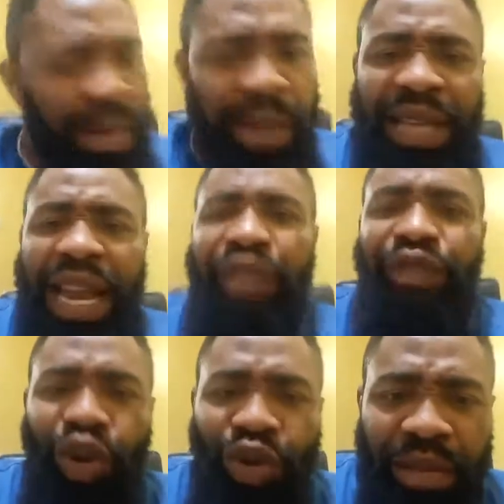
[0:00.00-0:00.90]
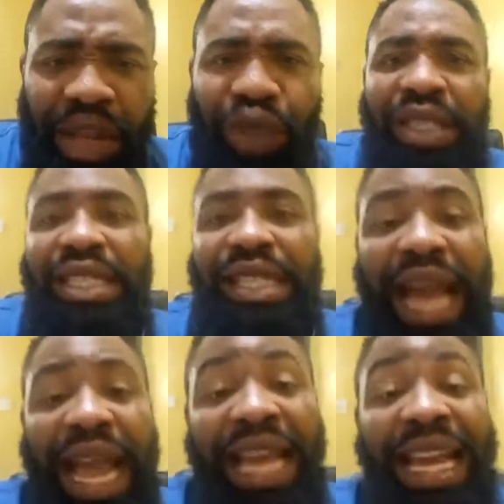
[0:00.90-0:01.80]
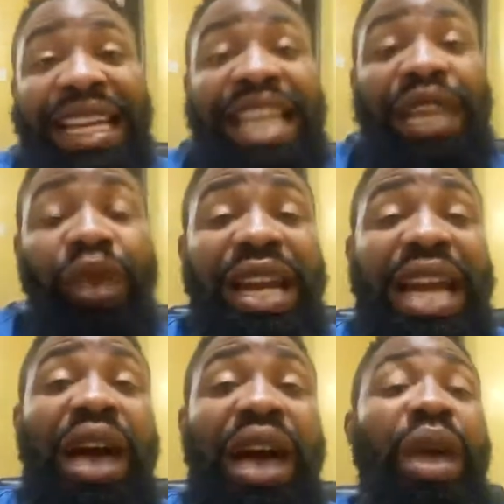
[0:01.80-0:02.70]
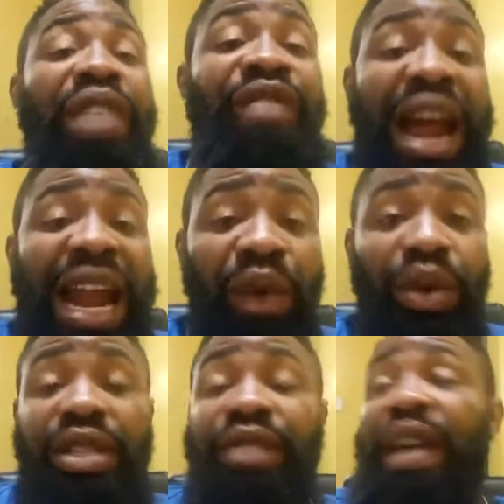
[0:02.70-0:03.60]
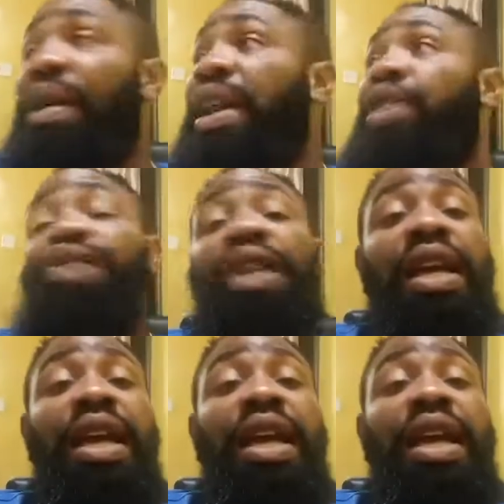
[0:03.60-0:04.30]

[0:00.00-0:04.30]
People started following me, who is this guy? Then the one that now went viral was the fact when I was saying,